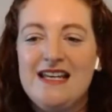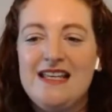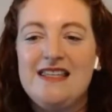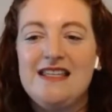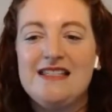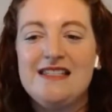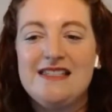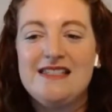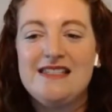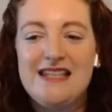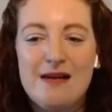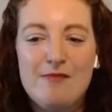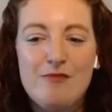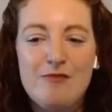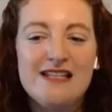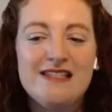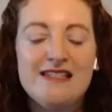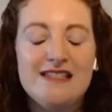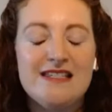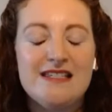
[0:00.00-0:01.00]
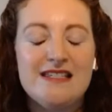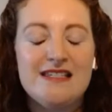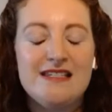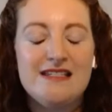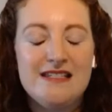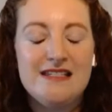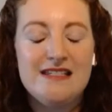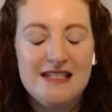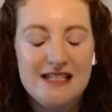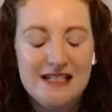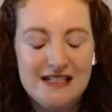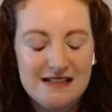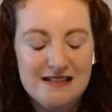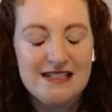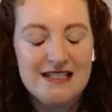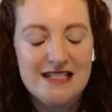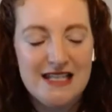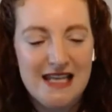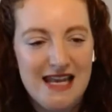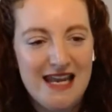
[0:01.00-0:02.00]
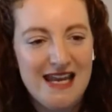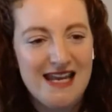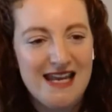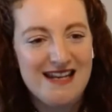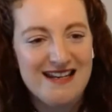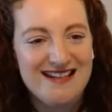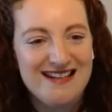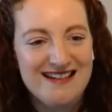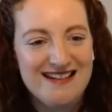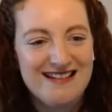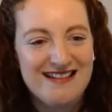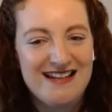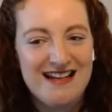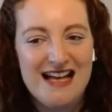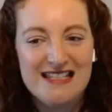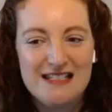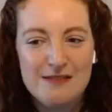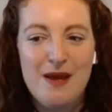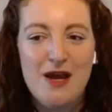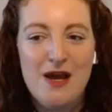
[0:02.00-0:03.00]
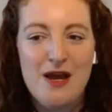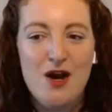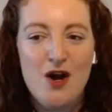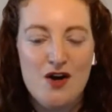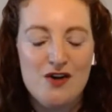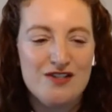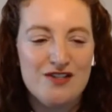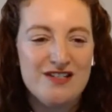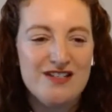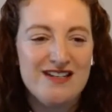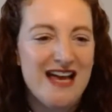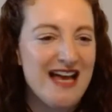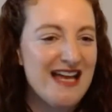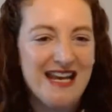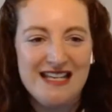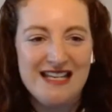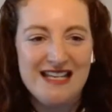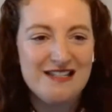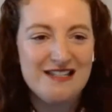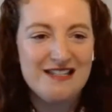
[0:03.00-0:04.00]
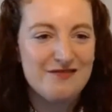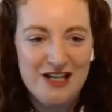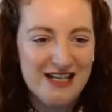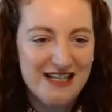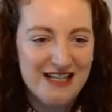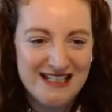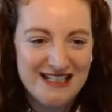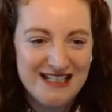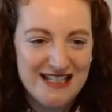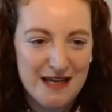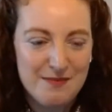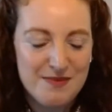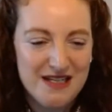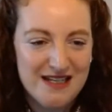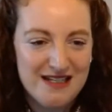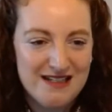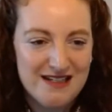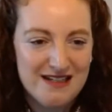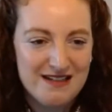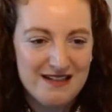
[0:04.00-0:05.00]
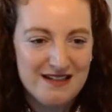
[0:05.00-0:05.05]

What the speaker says: that stammering is still seen as a bit odd and isn't really accepted?